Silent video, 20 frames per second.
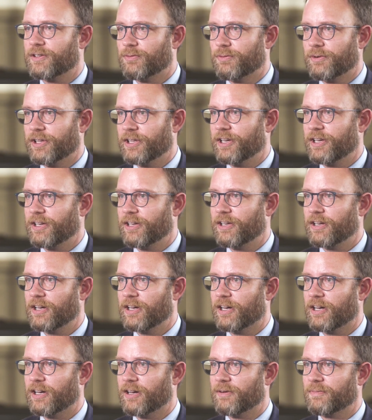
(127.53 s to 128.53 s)
a really
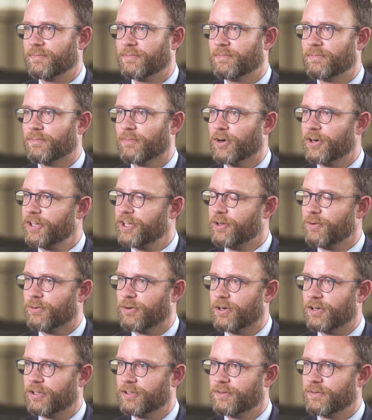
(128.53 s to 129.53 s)
murky
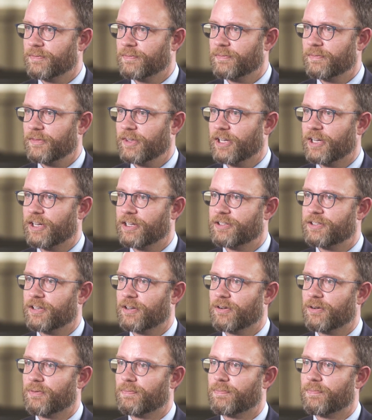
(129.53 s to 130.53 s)
world.
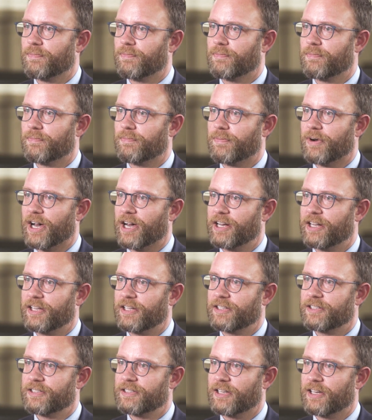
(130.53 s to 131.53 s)
So
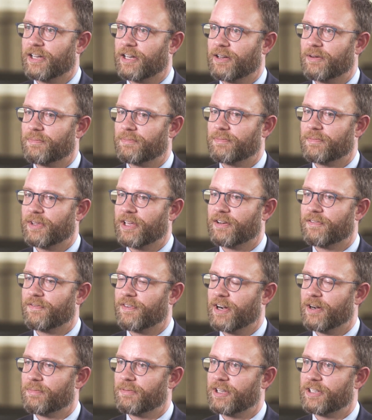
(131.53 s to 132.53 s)
bodies
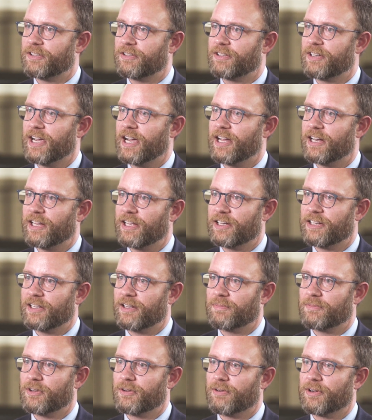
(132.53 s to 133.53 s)
invariably do not end
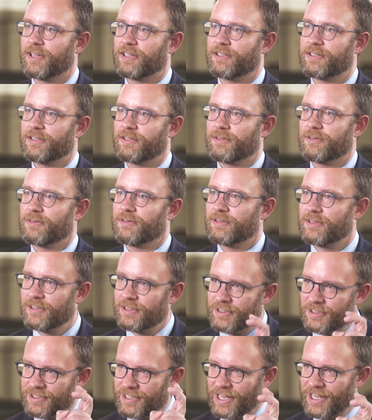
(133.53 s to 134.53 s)
up going to
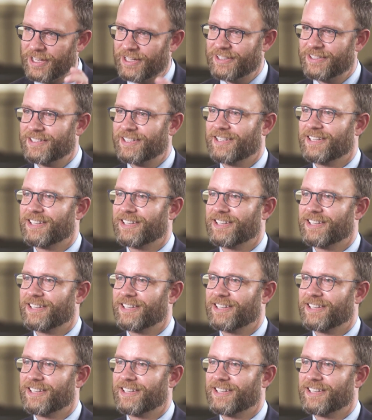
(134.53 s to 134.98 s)
science.